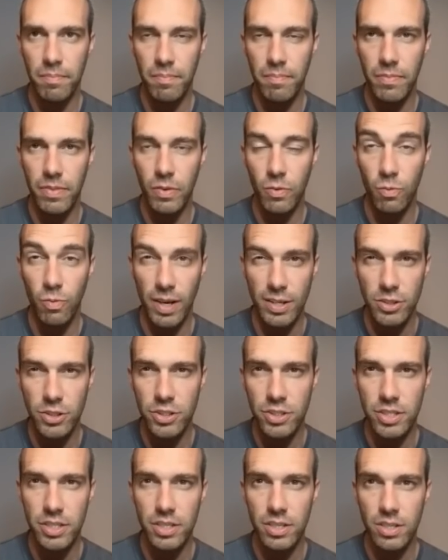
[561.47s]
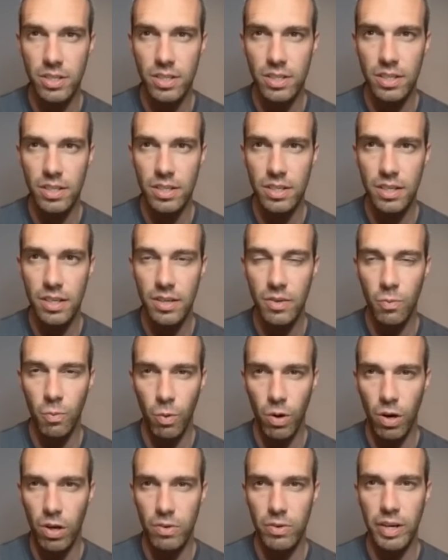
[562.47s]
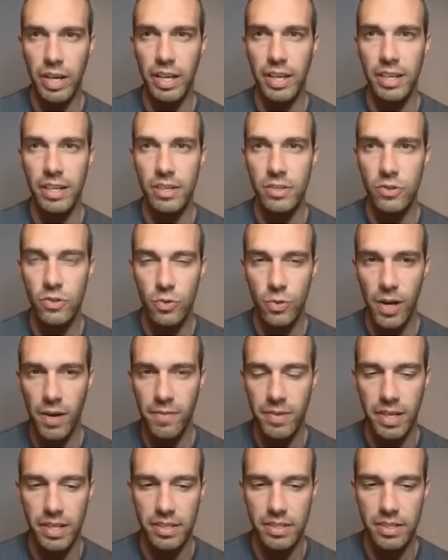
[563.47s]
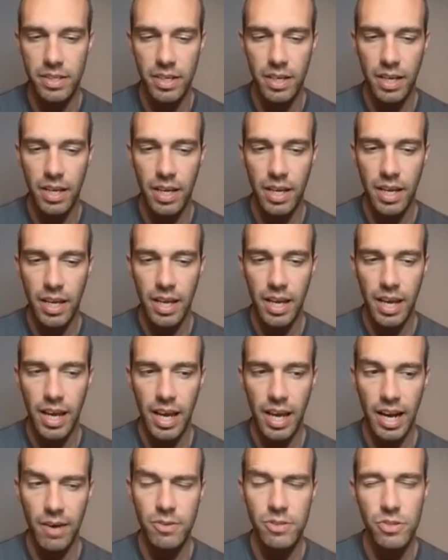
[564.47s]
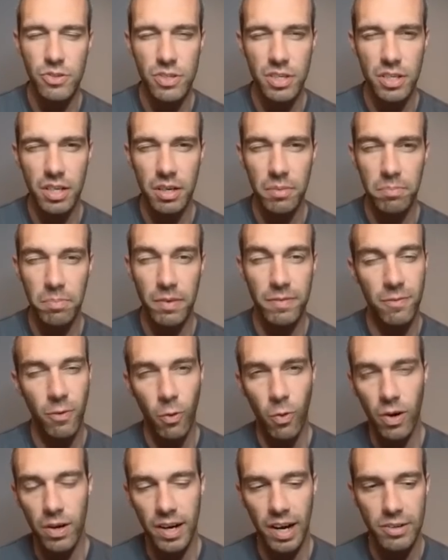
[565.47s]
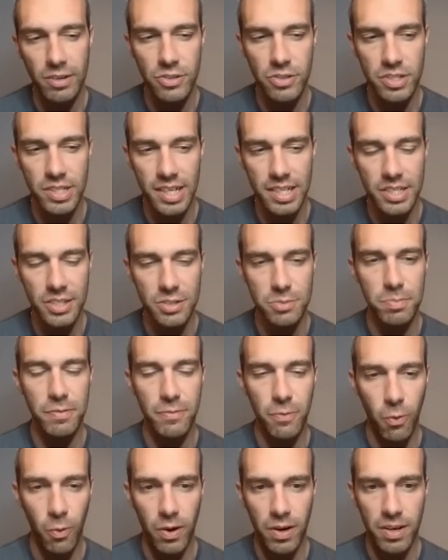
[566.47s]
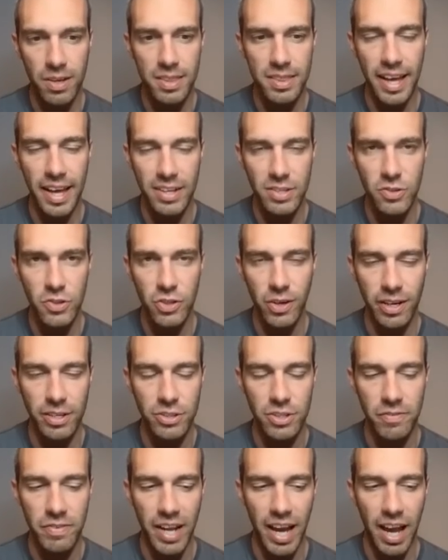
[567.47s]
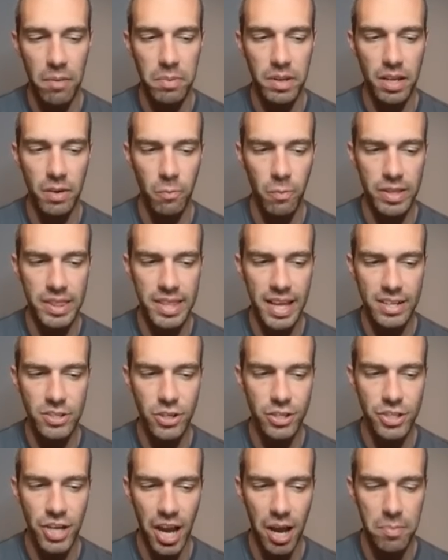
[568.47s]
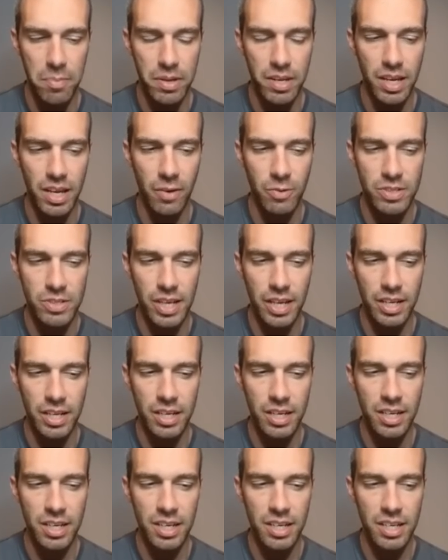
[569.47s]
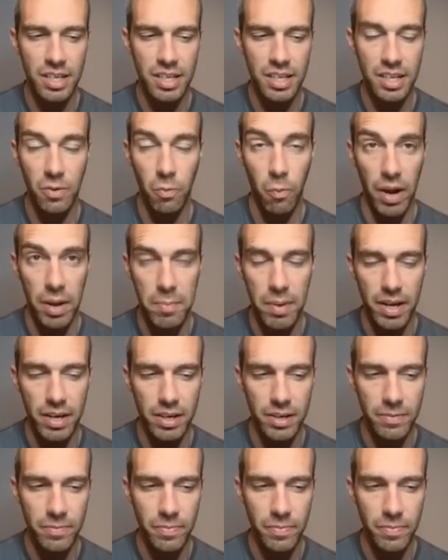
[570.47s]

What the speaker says: Registeel, Walrein, Trevenant. And I was using it before. I was using Ninetales before that change even happened. And when that change happened, it was like way better.